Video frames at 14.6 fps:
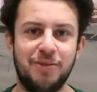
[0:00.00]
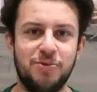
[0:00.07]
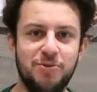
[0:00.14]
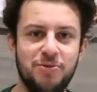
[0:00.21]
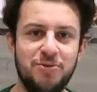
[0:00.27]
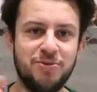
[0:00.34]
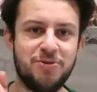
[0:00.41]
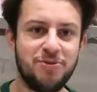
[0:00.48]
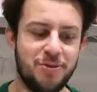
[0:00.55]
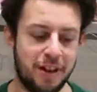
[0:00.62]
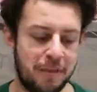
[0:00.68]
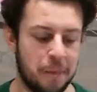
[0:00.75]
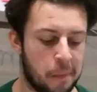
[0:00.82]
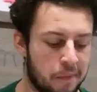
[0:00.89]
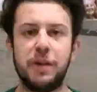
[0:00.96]
Woo!
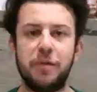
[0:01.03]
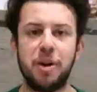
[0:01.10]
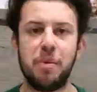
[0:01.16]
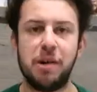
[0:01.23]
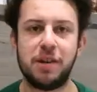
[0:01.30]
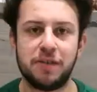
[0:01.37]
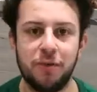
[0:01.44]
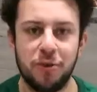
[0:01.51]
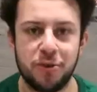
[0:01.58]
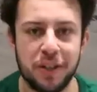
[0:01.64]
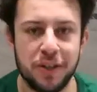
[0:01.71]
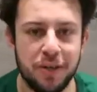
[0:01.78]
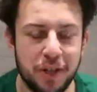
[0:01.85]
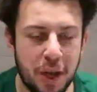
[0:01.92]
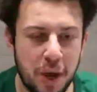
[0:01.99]
Thank you very much for watching
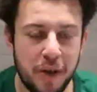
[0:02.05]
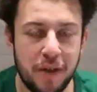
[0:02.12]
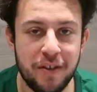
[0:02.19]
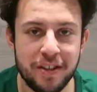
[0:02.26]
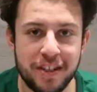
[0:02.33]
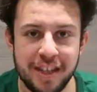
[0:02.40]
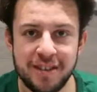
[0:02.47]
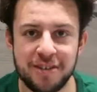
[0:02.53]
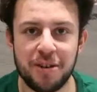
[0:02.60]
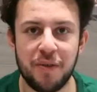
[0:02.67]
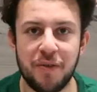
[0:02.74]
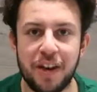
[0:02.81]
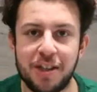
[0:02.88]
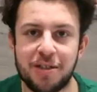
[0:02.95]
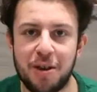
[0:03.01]
this video. If you did, don't
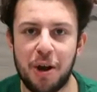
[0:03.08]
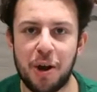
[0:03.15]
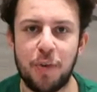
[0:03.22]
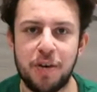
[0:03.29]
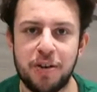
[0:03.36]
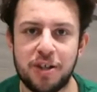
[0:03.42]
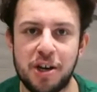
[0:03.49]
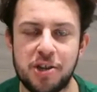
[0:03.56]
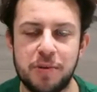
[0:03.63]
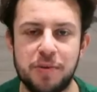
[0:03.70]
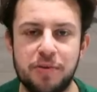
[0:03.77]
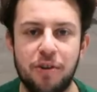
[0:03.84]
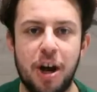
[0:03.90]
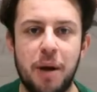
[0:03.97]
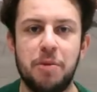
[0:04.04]
forget to like, comment, share,
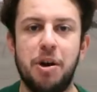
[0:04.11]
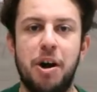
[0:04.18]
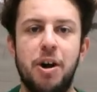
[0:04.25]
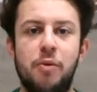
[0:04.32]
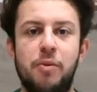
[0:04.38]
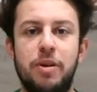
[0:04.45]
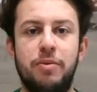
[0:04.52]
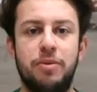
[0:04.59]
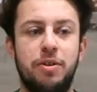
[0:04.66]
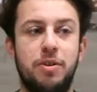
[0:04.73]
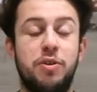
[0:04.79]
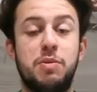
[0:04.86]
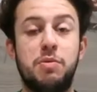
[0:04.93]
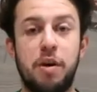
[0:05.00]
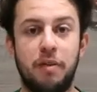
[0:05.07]
subscribe. And I will be with you
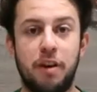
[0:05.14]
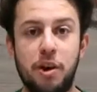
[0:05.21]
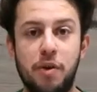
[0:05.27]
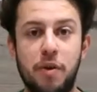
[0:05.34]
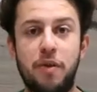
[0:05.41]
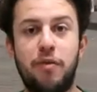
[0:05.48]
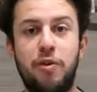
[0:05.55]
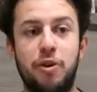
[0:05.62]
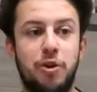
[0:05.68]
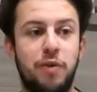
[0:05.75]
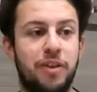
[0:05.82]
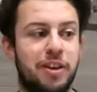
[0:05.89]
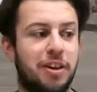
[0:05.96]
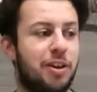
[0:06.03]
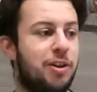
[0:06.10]
tomorrow for a new
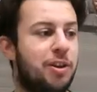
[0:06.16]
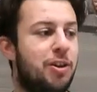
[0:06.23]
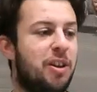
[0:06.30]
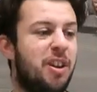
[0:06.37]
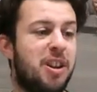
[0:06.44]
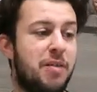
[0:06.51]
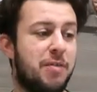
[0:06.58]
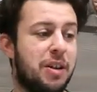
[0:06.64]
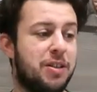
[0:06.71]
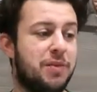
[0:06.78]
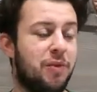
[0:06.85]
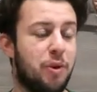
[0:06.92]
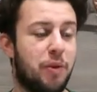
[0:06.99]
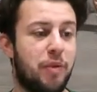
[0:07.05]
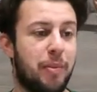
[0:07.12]
video. You look like you're about to
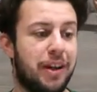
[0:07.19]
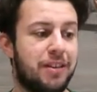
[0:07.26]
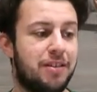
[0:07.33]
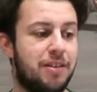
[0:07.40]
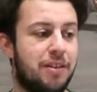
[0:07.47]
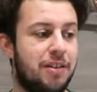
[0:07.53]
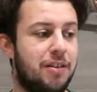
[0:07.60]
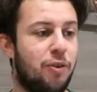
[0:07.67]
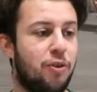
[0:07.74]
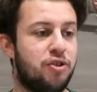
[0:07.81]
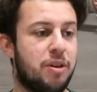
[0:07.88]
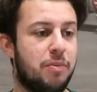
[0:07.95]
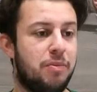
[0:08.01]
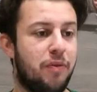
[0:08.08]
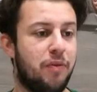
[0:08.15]
fall off the bed. Or
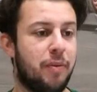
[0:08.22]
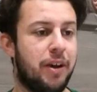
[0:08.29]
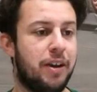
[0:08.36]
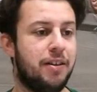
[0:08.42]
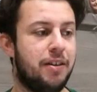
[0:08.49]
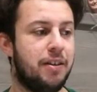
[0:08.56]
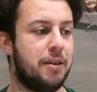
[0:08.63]
jump off the bed.